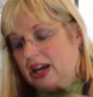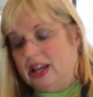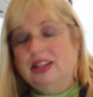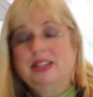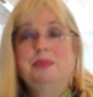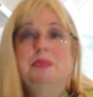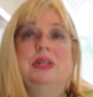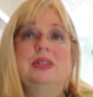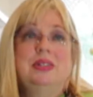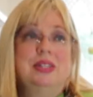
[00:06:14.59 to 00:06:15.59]
And these are
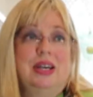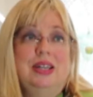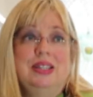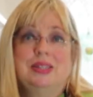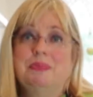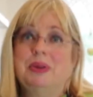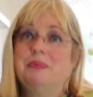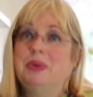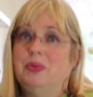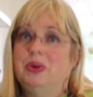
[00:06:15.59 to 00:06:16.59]
pitted dates,
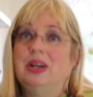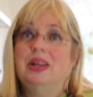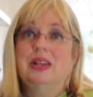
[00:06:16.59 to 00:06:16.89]
but beware,